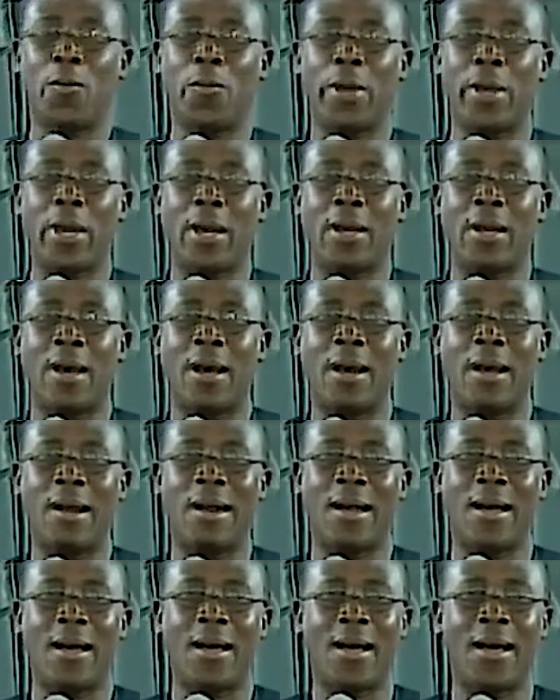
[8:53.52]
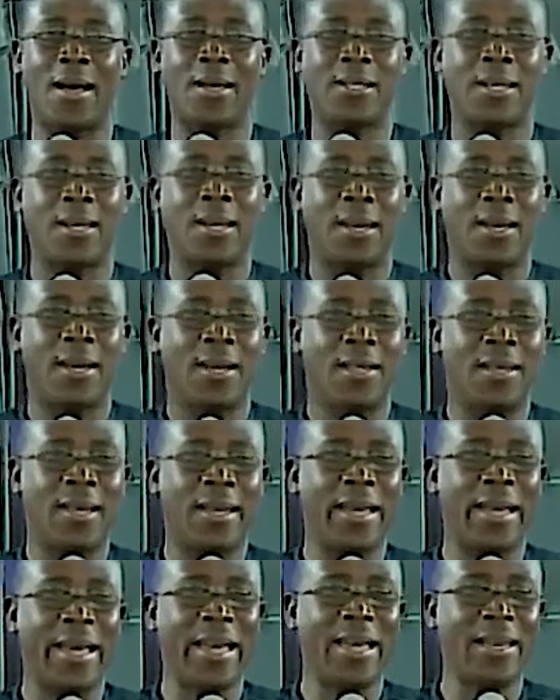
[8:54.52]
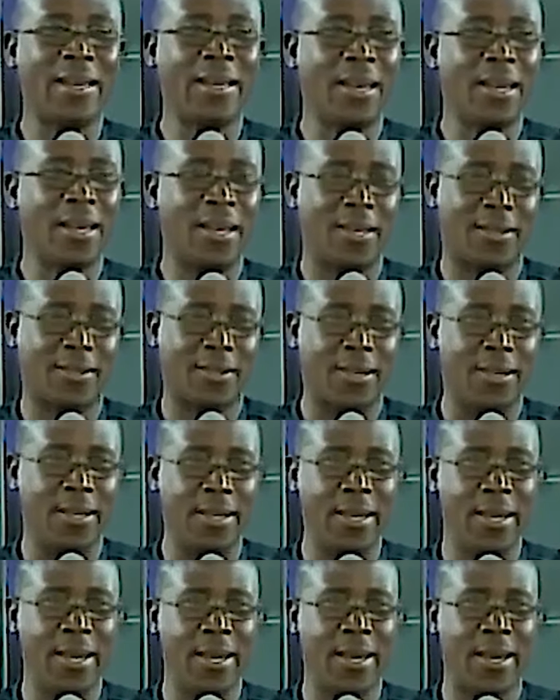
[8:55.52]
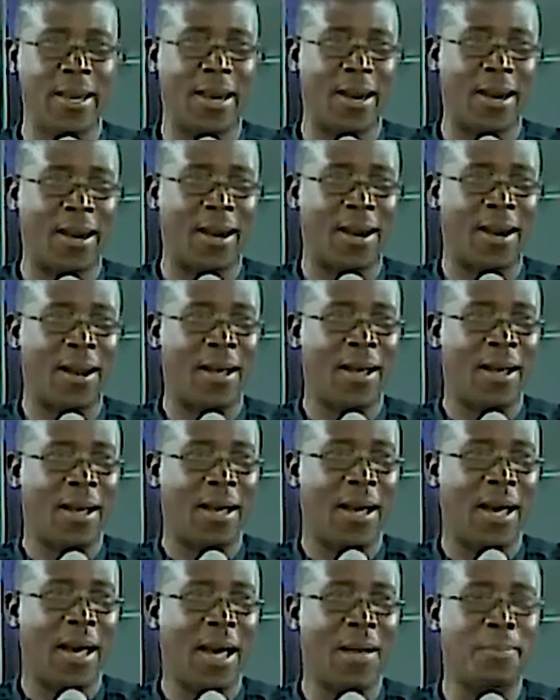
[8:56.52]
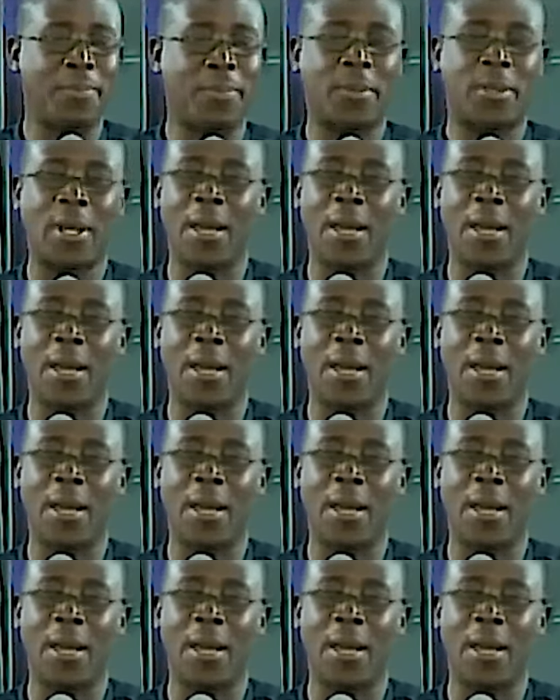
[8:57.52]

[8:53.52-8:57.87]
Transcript: we had heard the end is near. I'm